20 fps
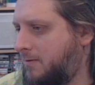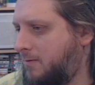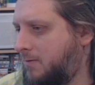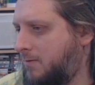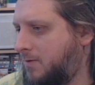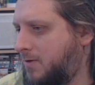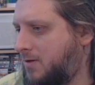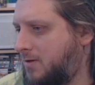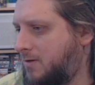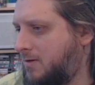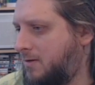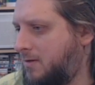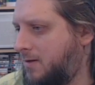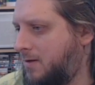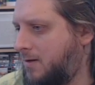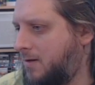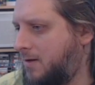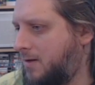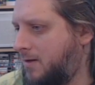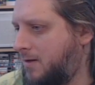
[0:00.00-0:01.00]
It was
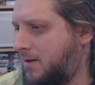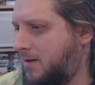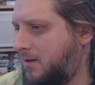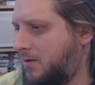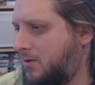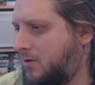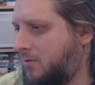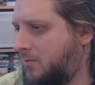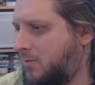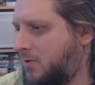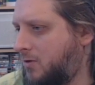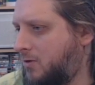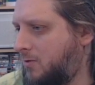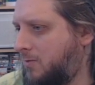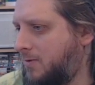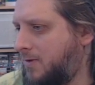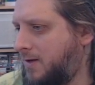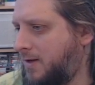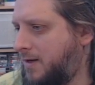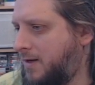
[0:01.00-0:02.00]
dumped a
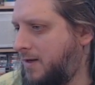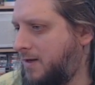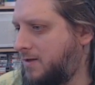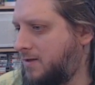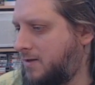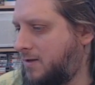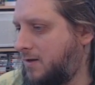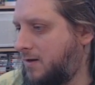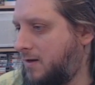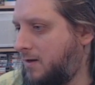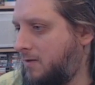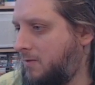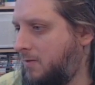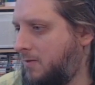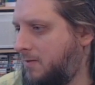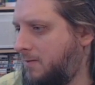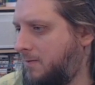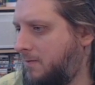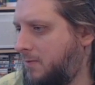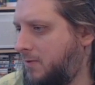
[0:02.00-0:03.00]
couple of years ago,
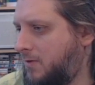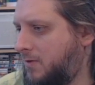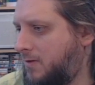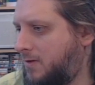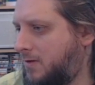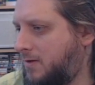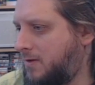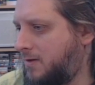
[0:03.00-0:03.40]
but